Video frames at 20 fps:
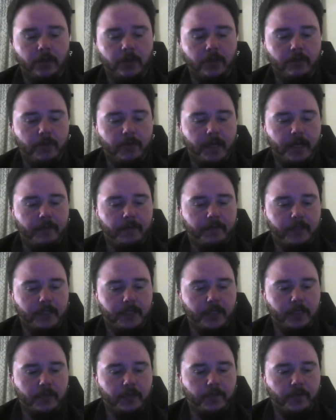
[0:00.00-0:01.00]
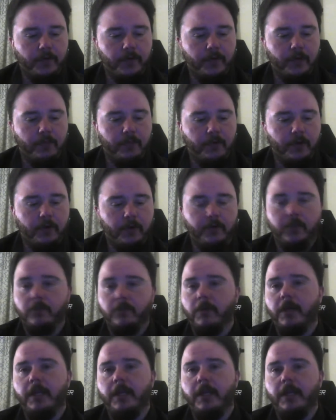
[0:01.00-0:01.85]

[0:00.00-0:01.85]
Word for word: You know, you might have to change your phone number.